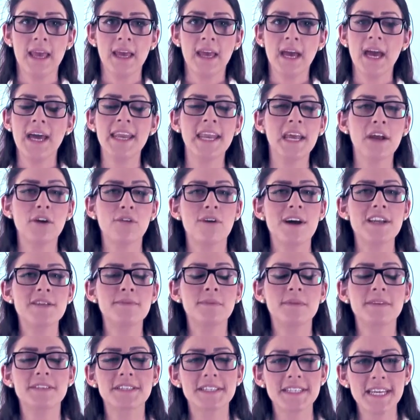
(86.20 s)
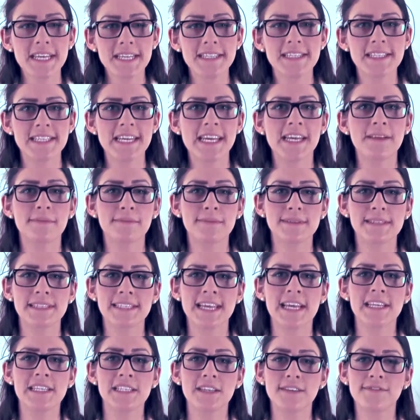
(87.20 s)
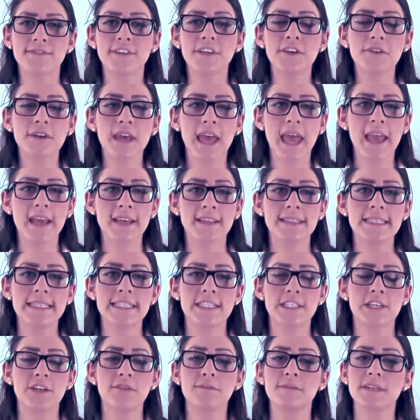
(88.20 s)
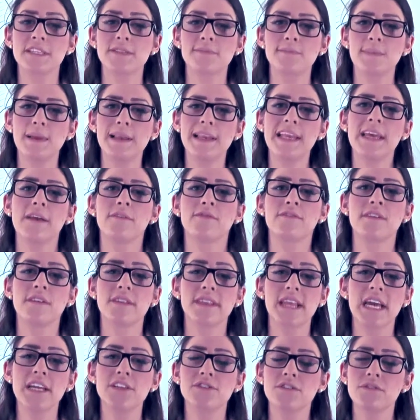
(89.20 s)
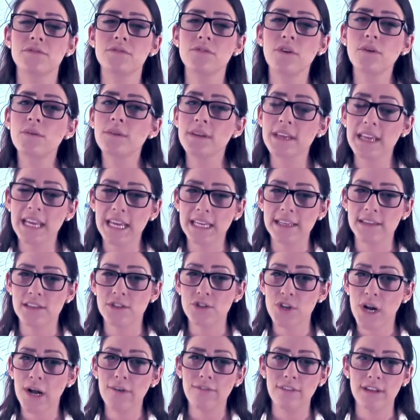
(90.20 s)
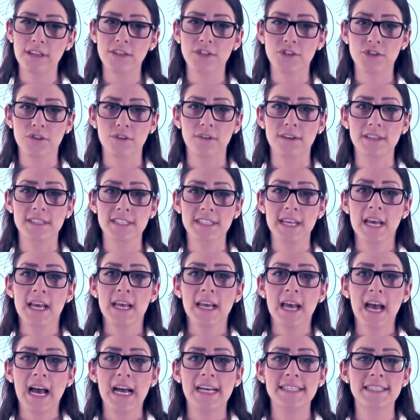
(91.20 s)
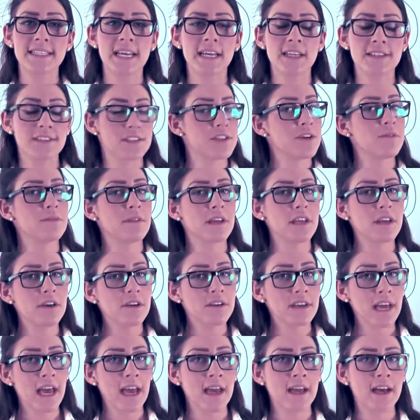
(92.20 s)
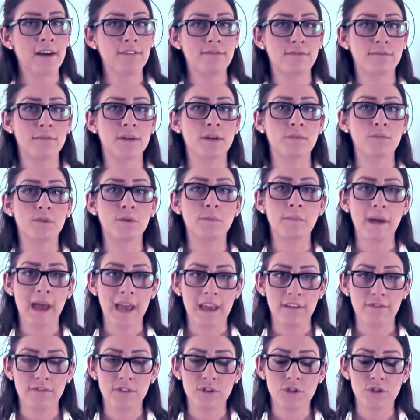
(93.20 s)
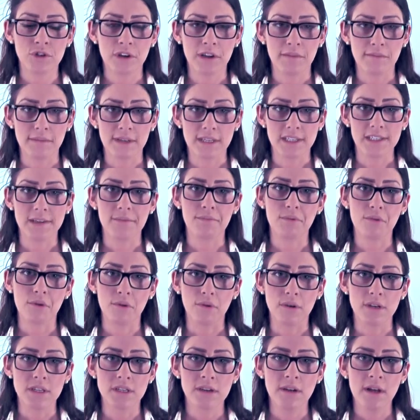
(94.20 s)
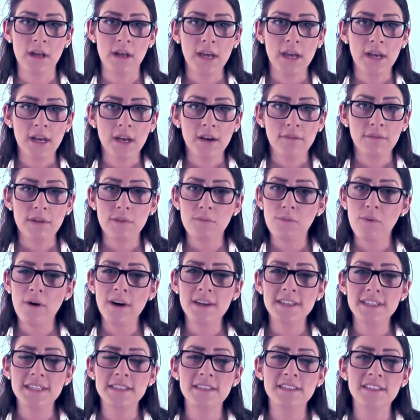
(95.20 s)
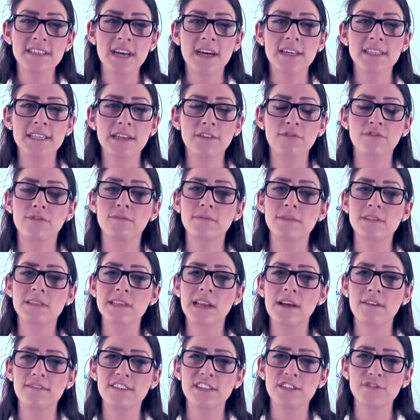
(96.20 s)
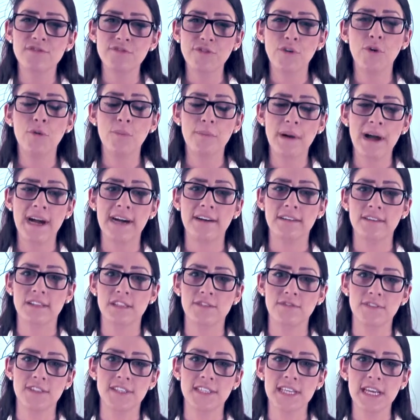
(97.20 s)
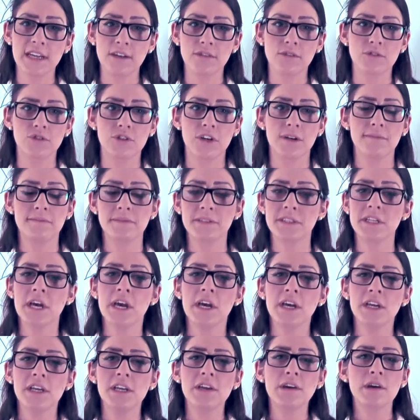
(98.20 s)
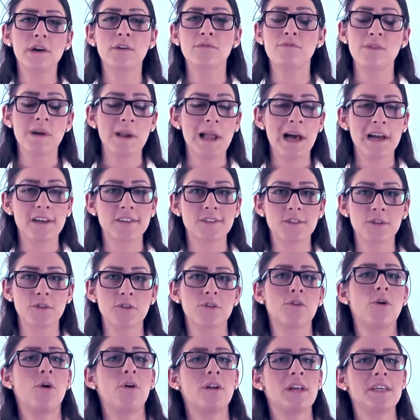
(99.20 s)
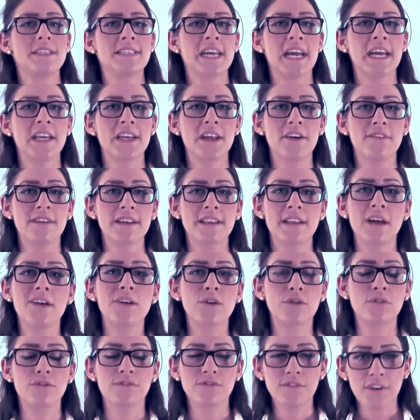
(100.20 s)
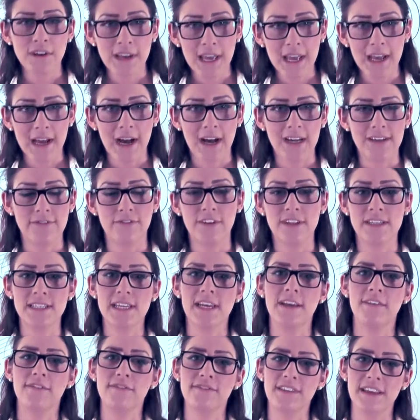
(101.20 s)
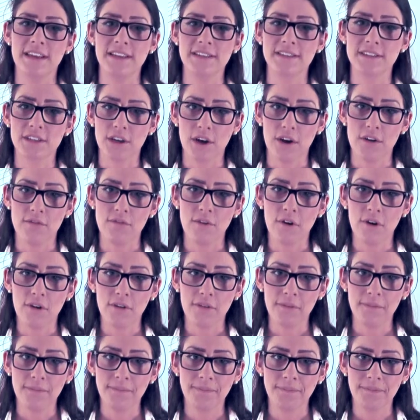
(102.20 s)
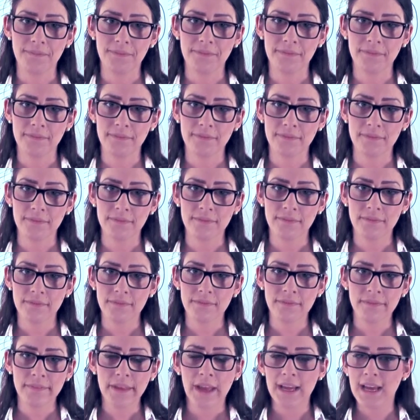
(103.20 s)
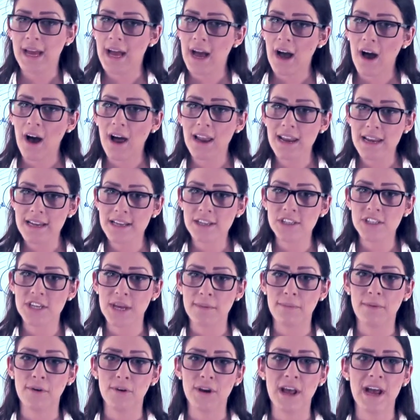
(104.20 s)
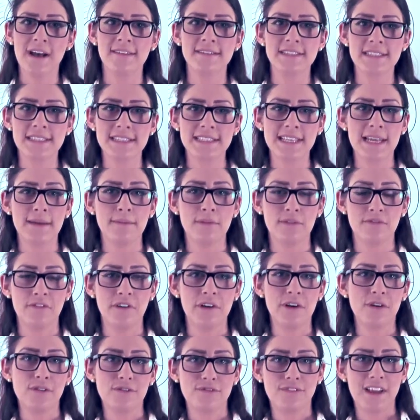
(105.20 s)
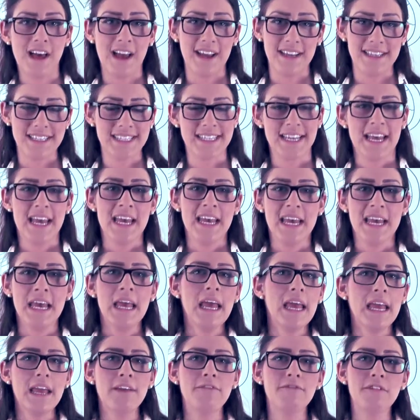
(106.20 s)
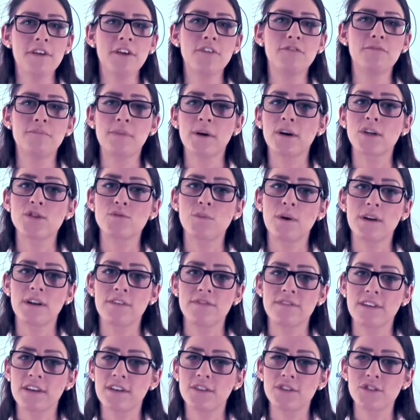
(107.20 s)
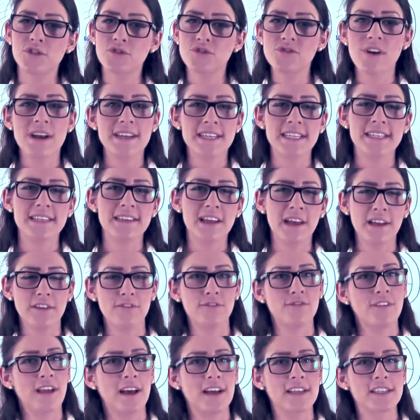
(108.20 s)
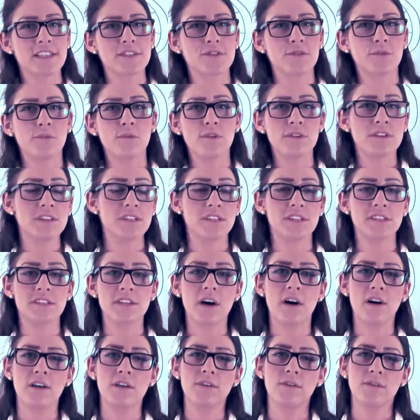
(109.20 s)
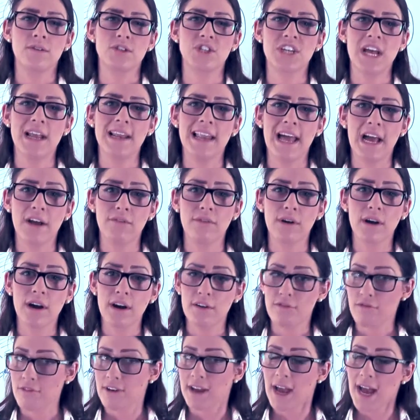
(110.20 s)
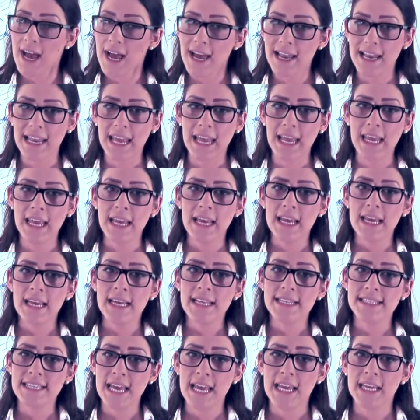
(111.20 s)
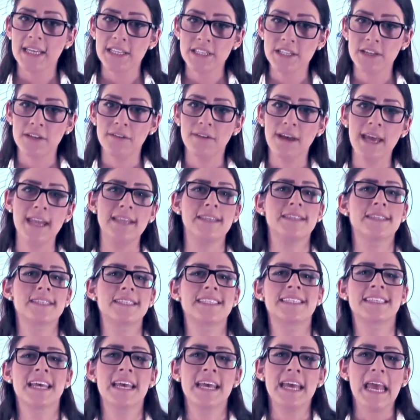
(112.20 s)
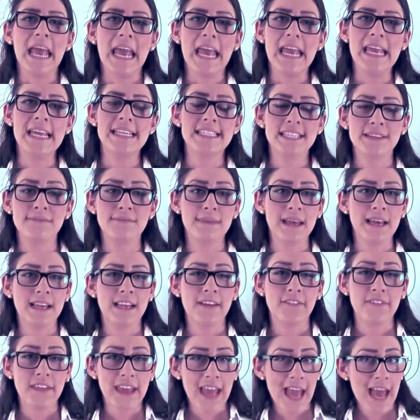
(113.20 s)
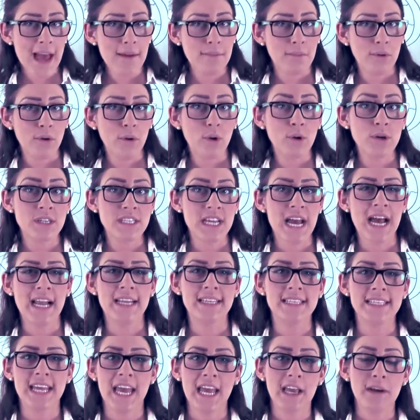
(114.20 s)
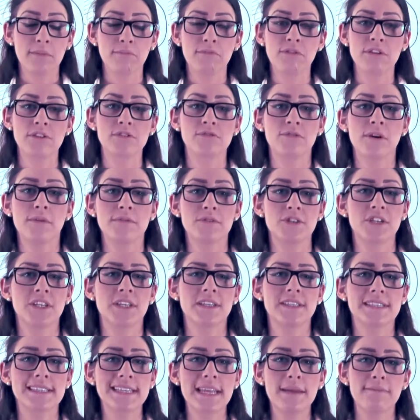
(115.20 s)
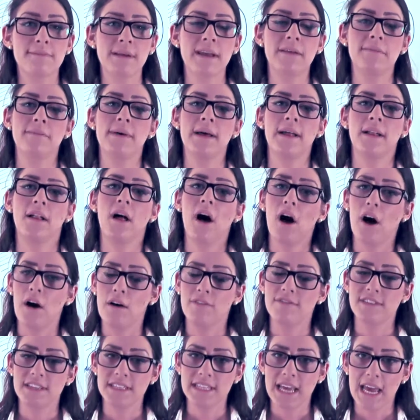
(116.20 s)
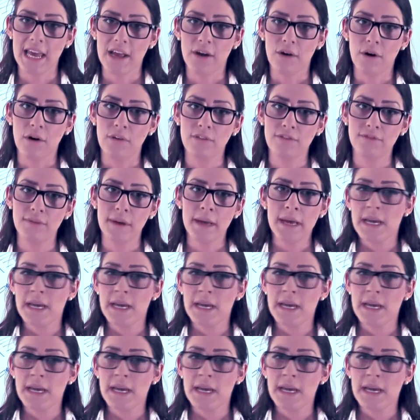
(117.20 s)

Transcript: An incredible 16% of UK consumers believe that they do not need travel insurance, as they assume the UK government will pay for treatment abroad. With prices starting from as low as £4 for single trips, you can relax on your holiday knowing that you're fully covered if things go wrong. Our little tip on how to sleep through your flights. If you've booked one of those dreaded night flights or want to start your jet lag recovery early, take 2 hints. Eat a meal at the airport and take a prescription sleeping pill after takeoff.